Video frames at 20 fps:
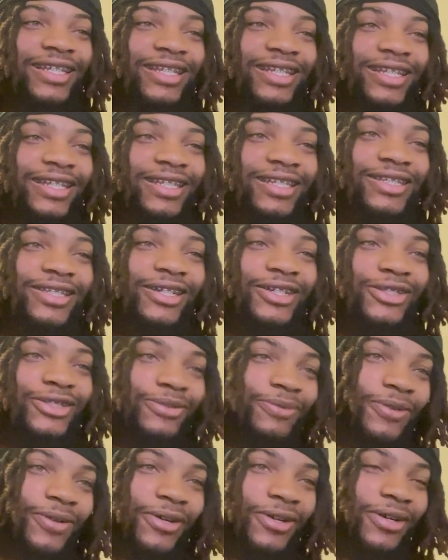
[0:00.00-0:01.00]
He so
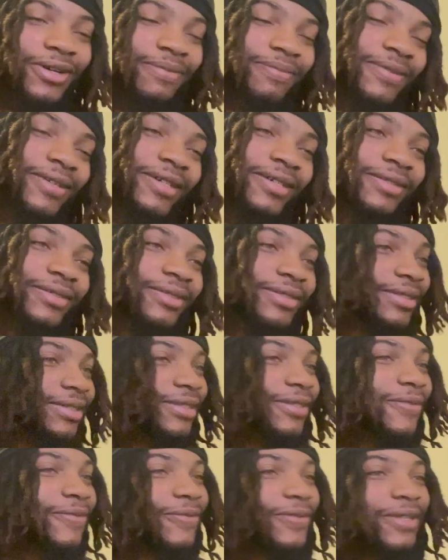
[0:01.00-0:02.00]
small, bro.
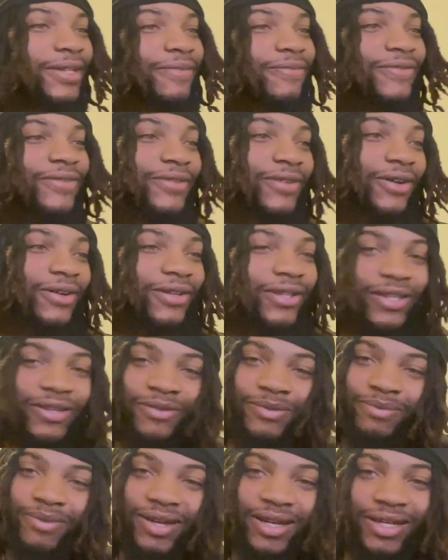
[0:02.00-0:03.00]
You feel me? You gonna leave
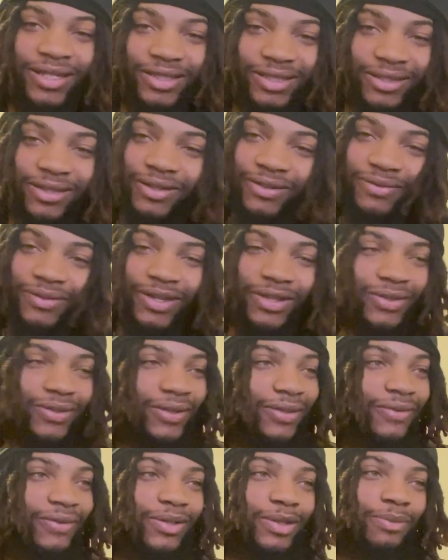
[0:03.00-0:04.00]
him by himself? Why you
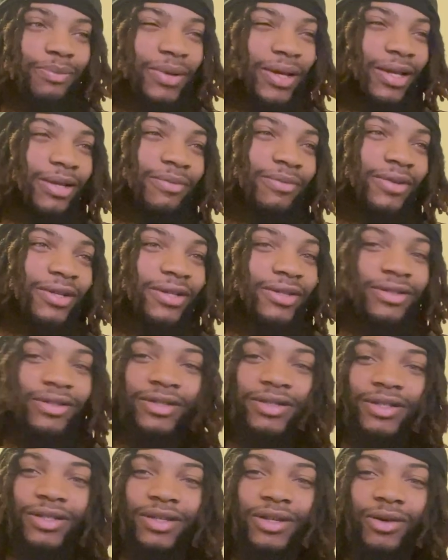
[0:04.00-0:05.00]
look for the pay, bro?
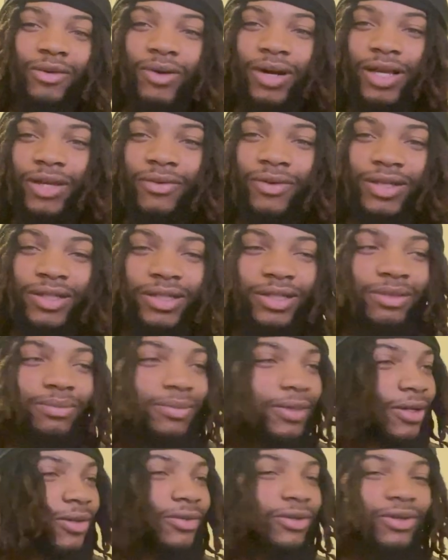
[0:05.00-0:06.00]
Why you ain't just
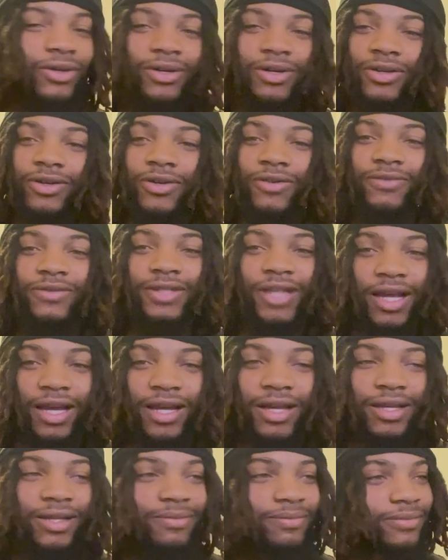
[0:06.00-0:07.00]
blow dog off
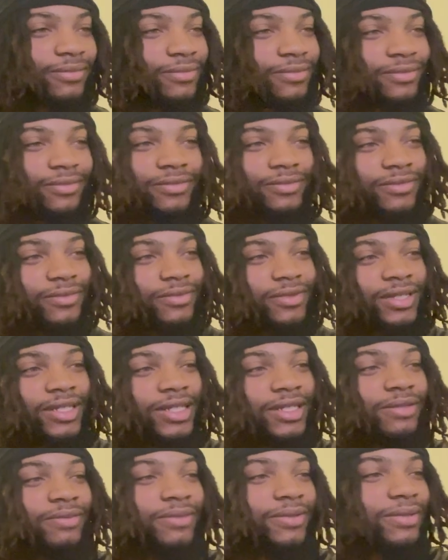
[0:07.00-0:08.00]
top?
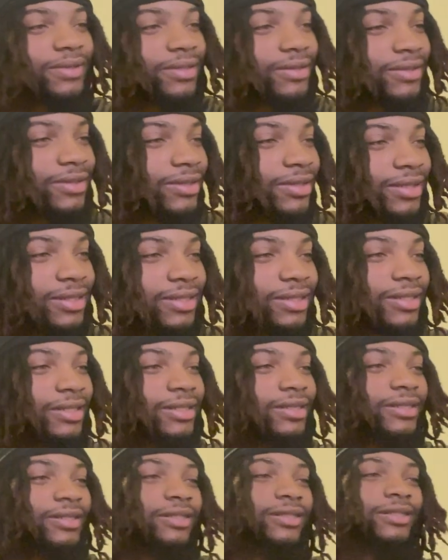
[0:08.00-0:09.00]
Maybe.
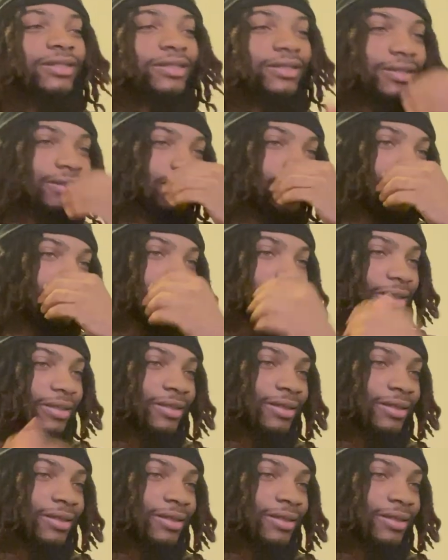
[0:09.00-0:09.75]
Face